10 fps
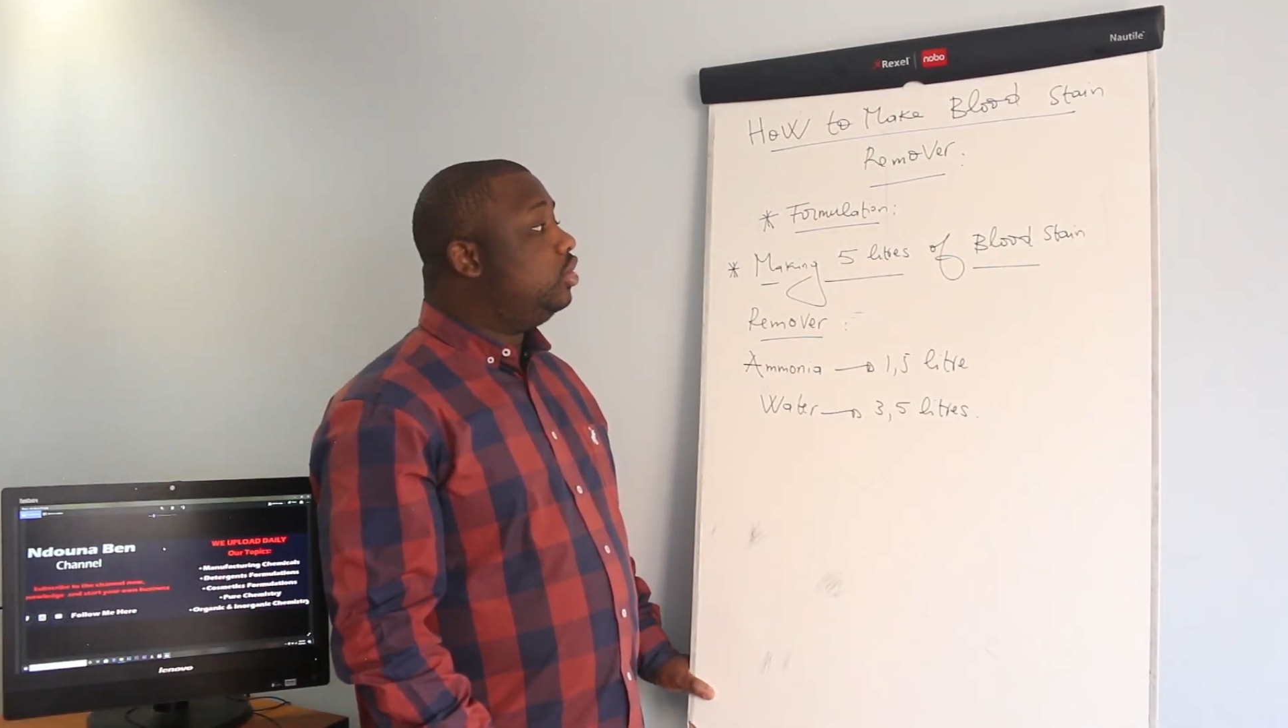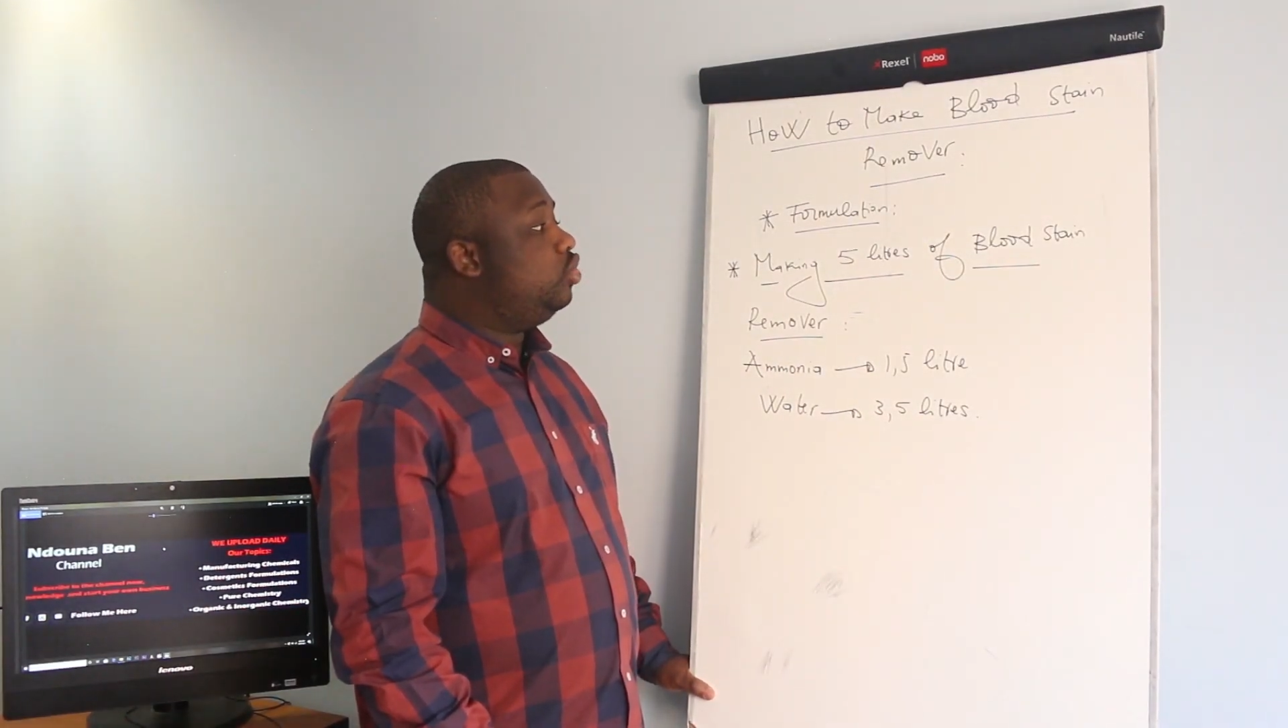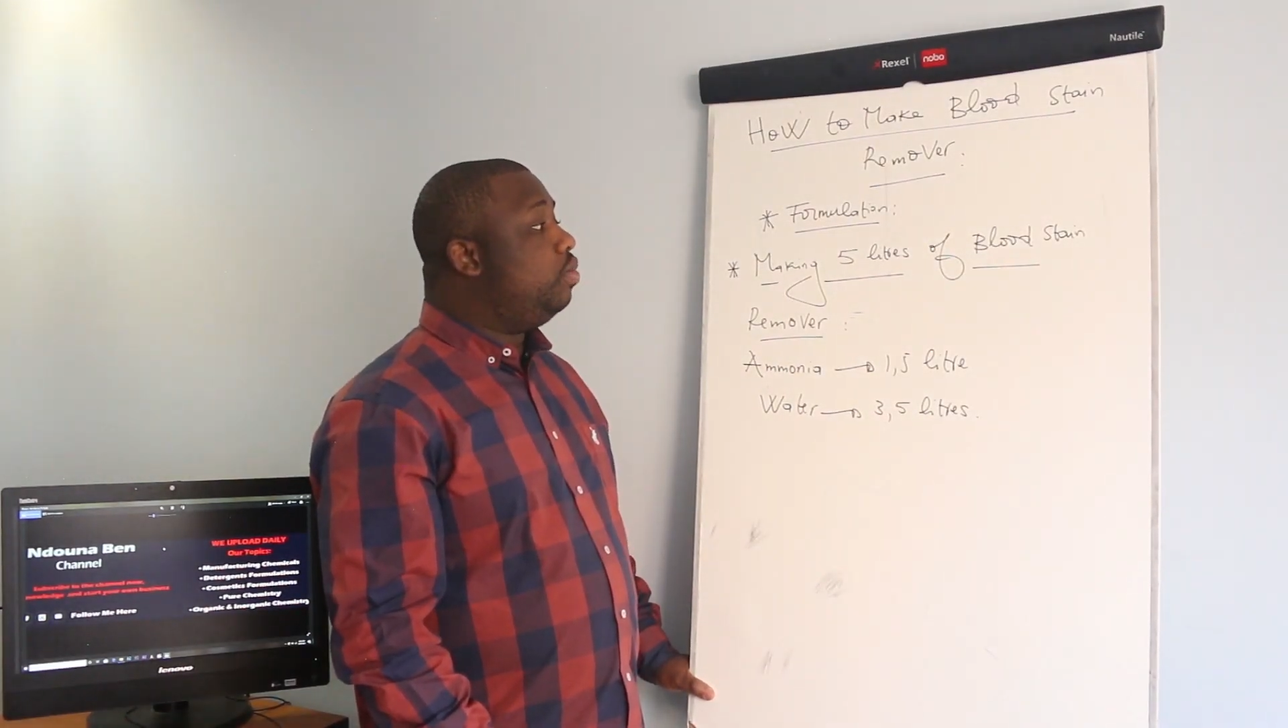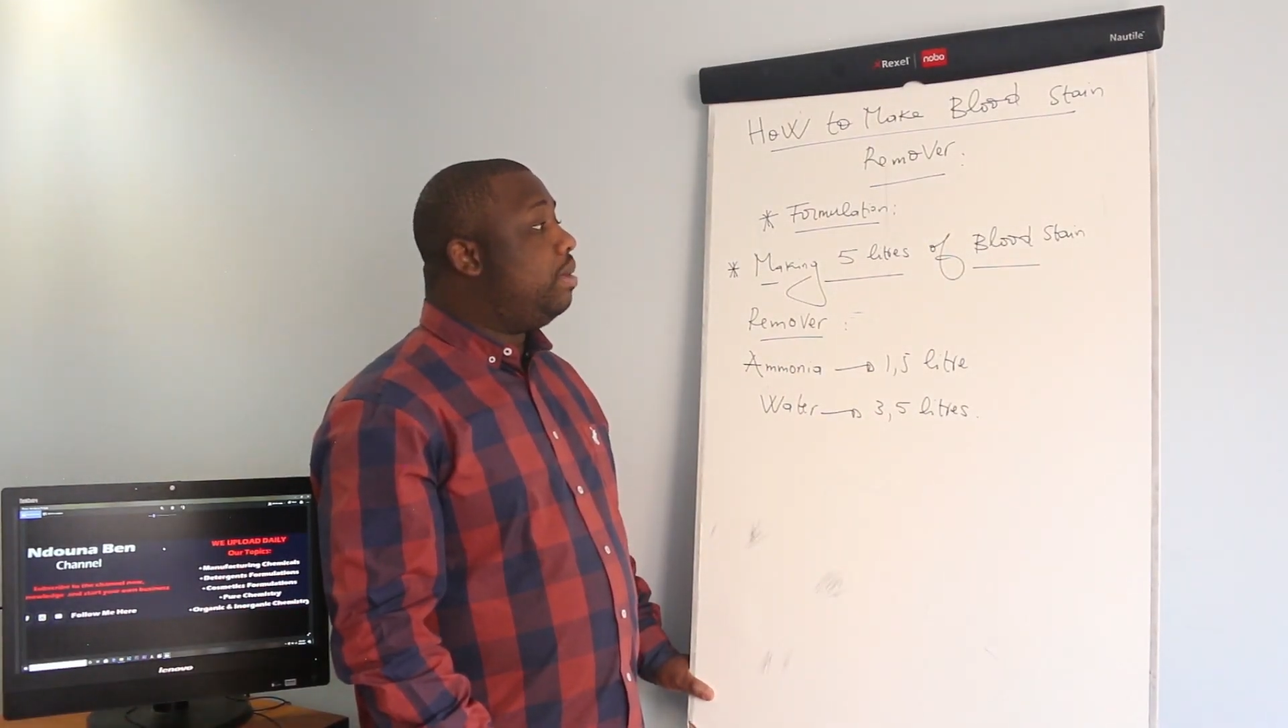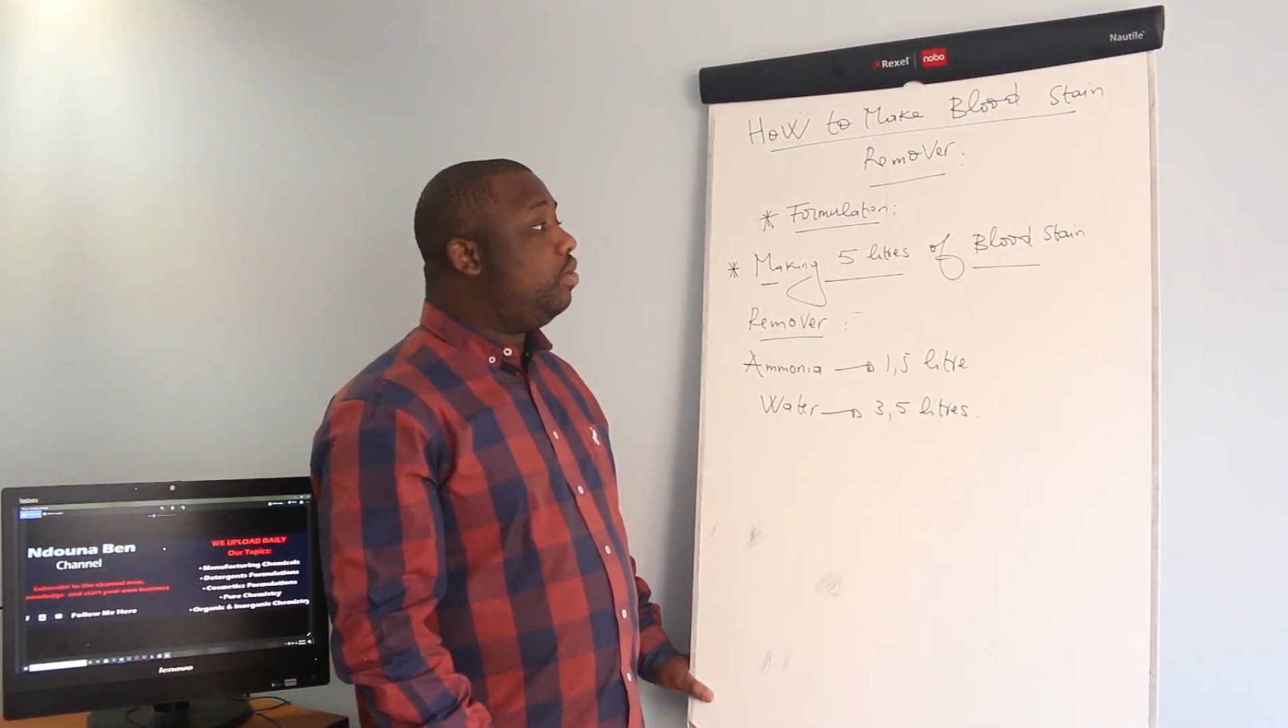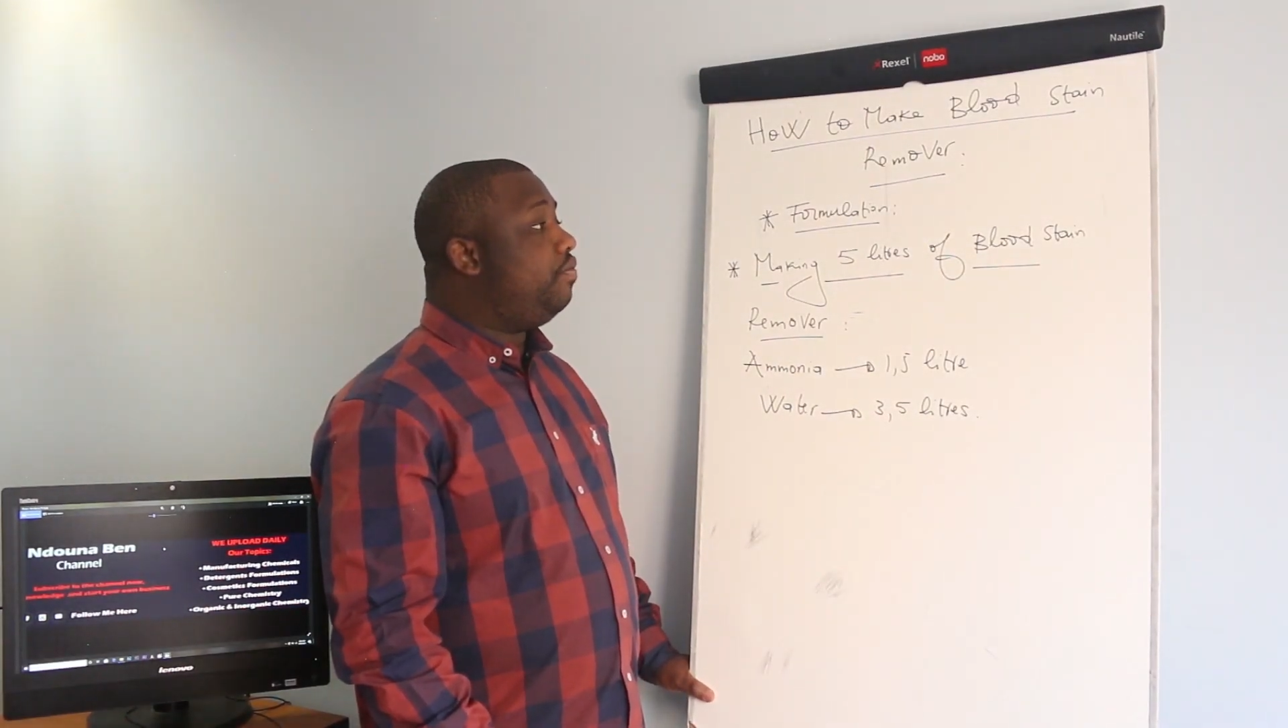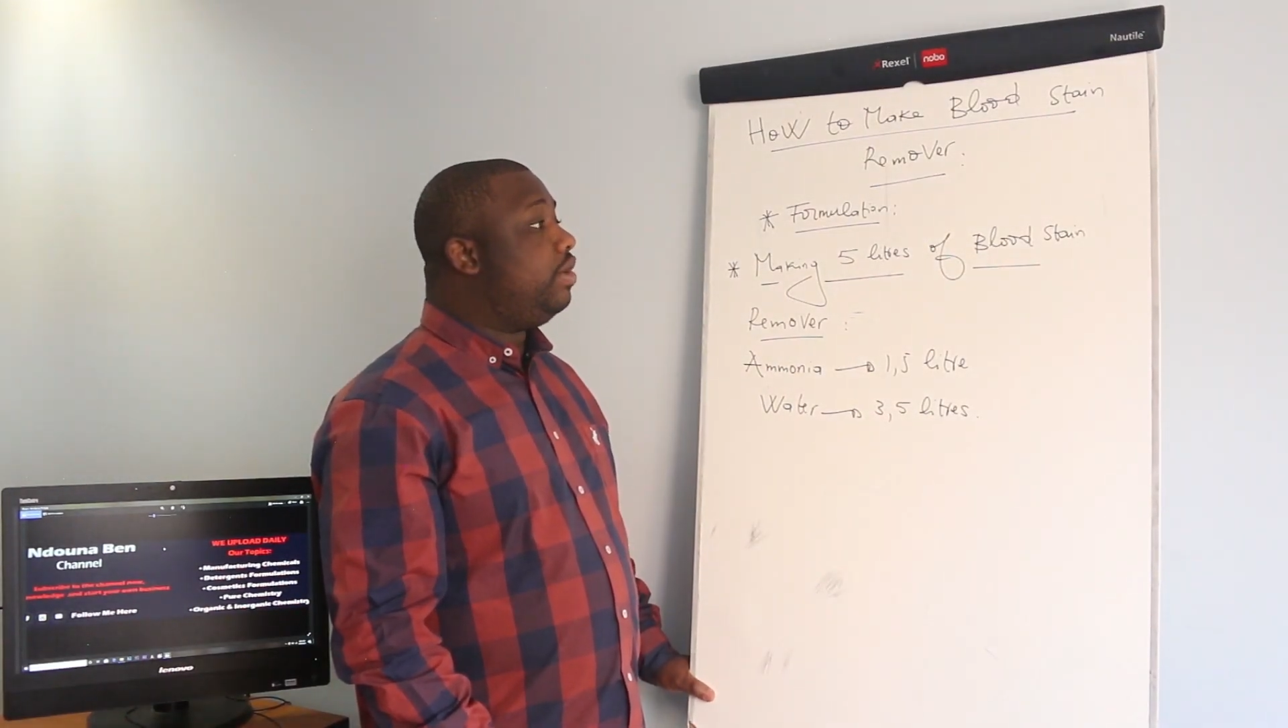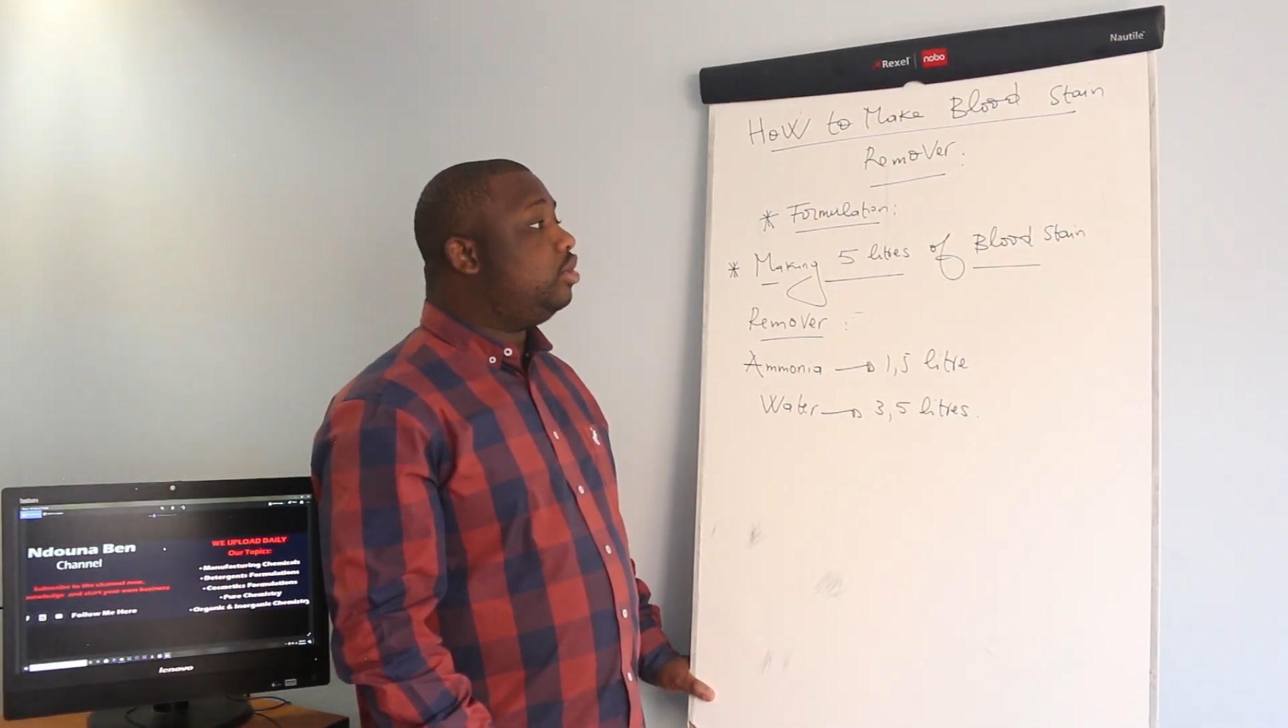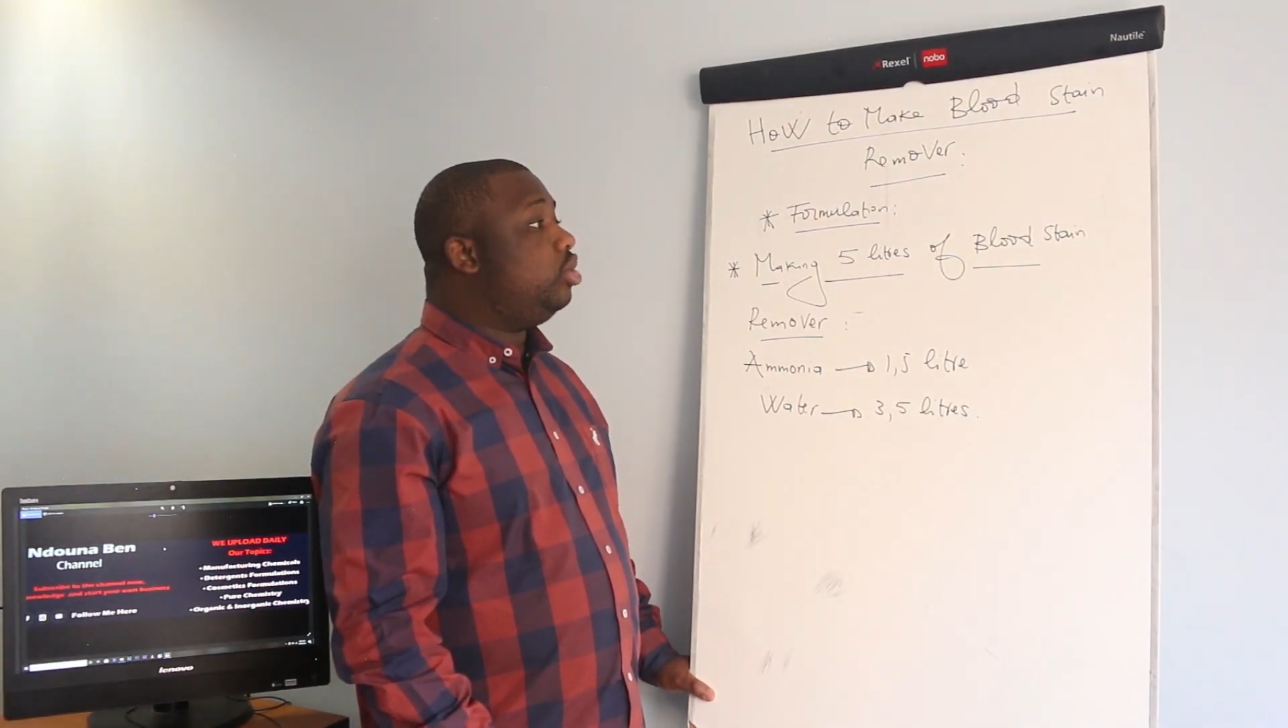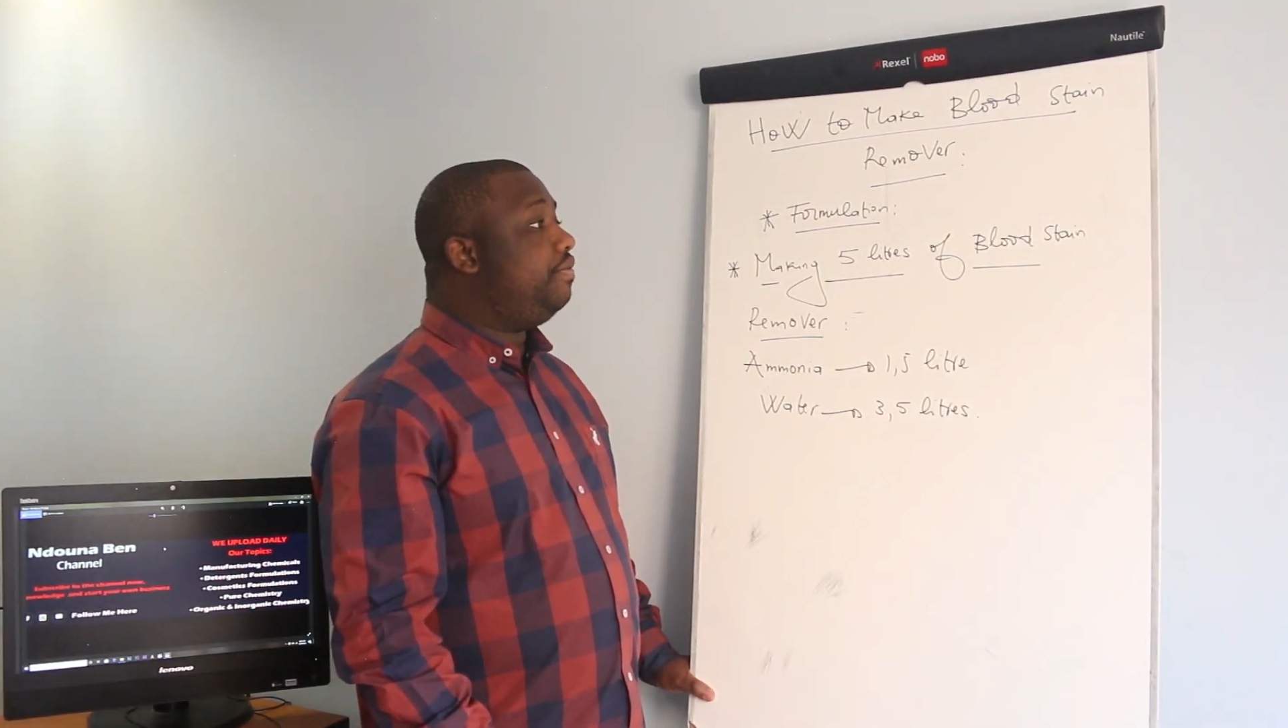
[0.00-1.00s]
to
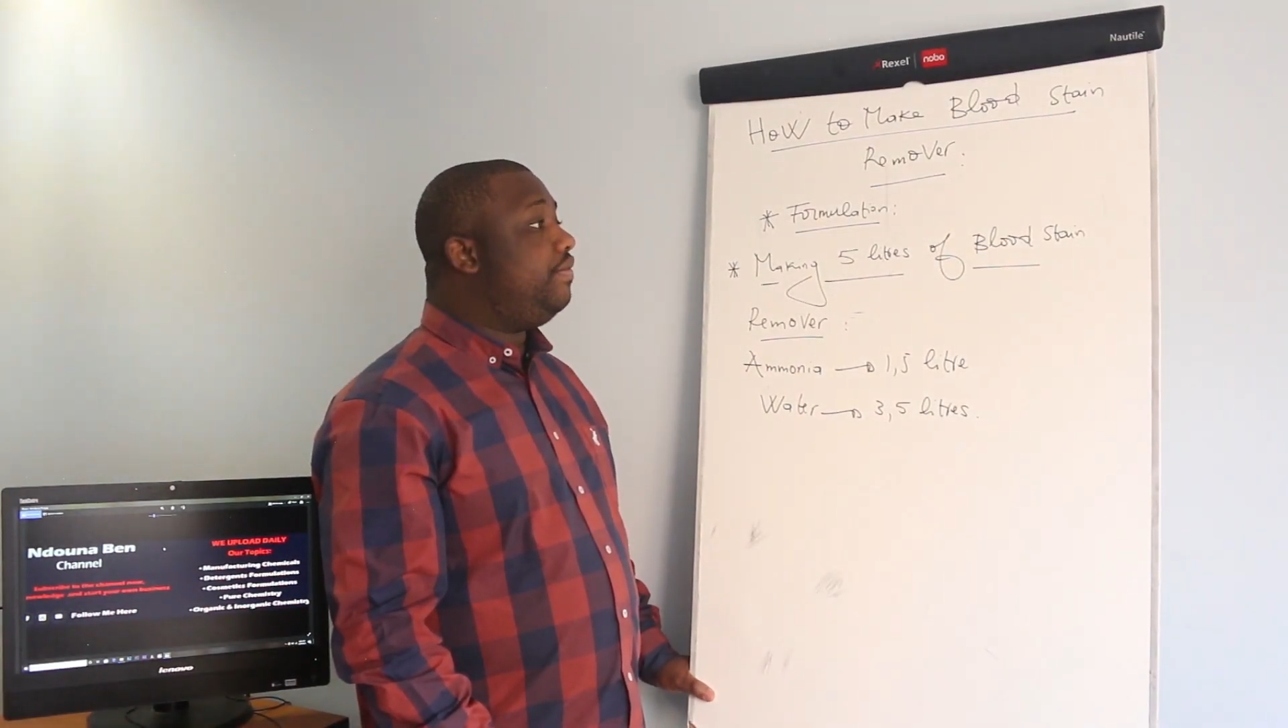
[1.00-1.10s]
manufacture